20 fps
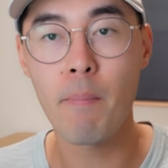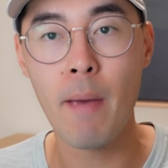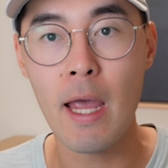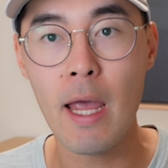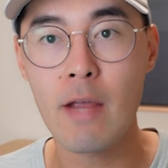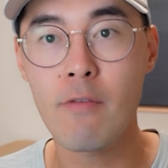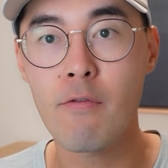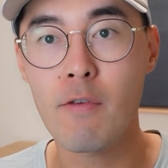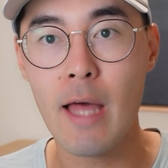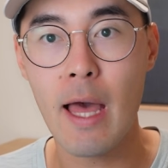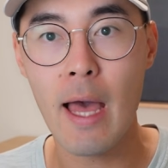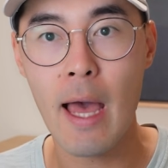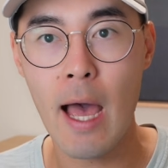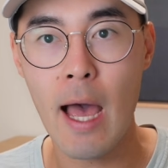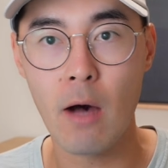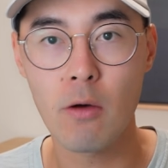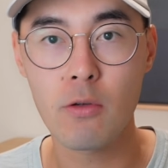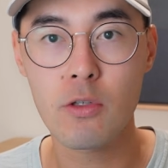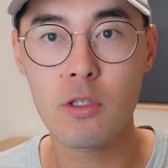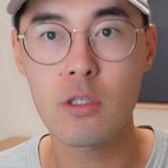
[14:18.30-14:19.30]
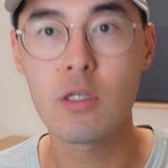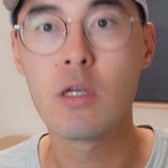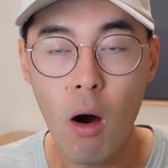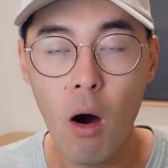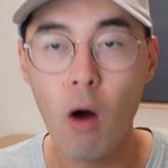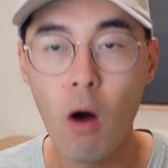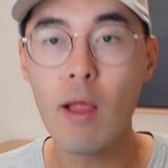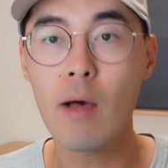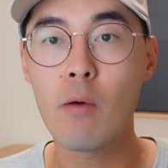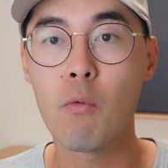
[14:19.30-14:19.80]
paying for that house
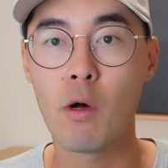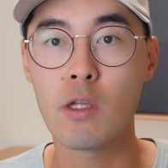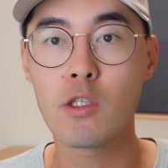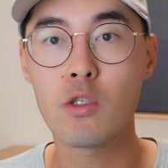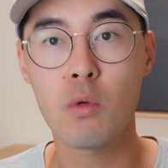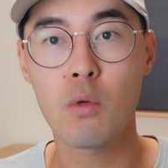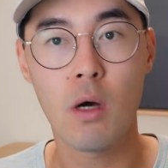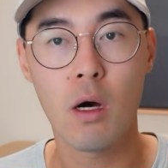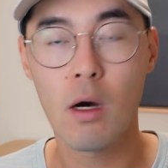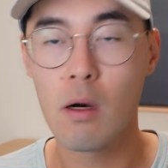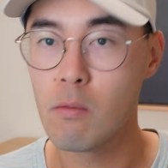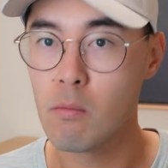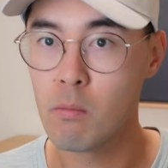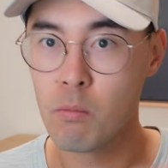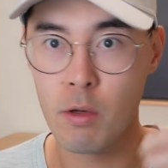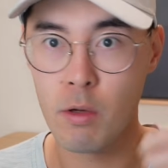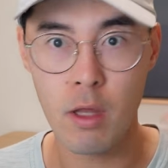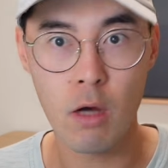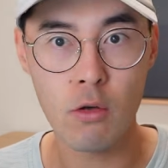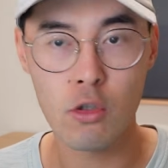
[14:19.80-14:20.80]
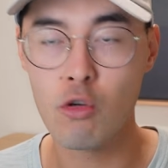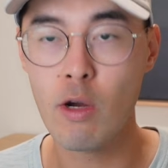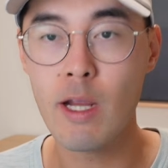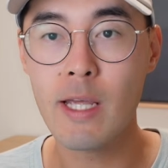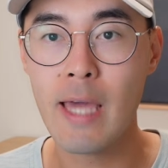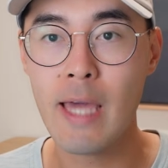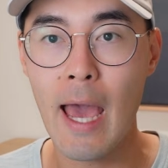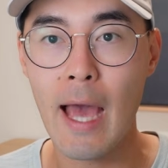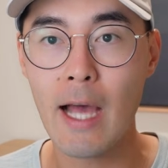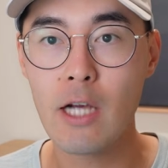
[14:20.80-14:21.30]
all at once with
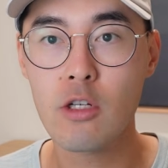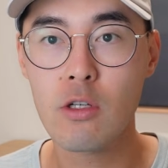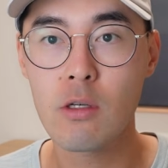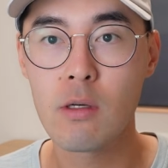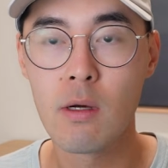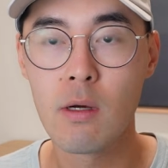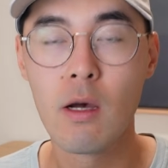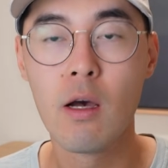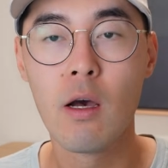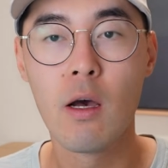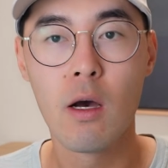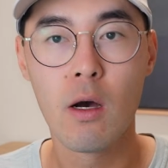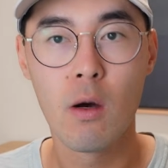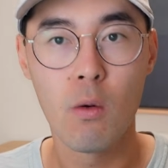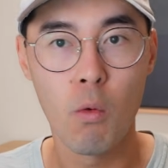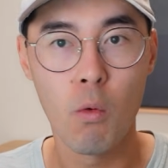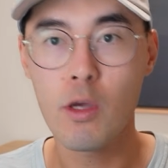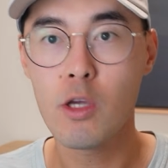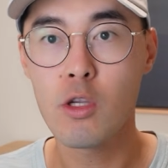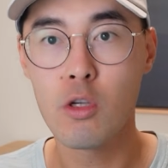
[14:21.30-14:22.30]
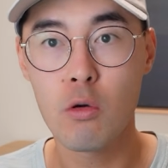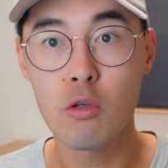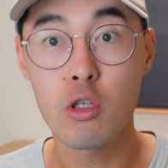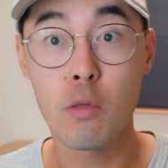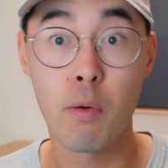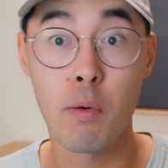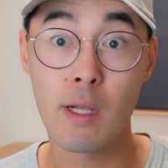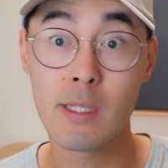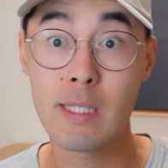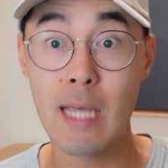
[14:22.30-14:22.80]
straight cash, what you do is you
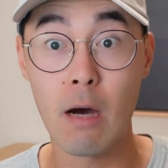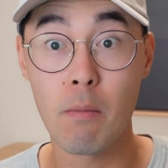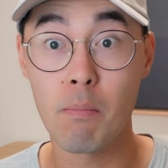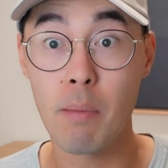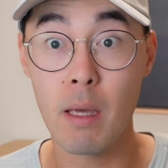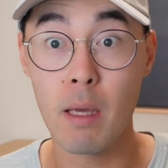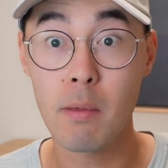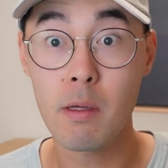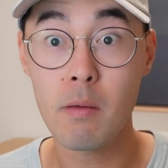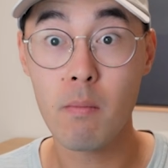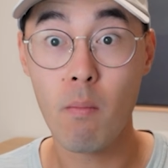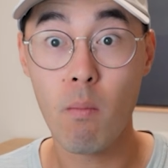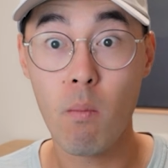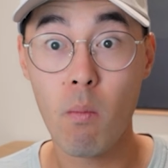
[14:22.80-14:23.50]
put a down payment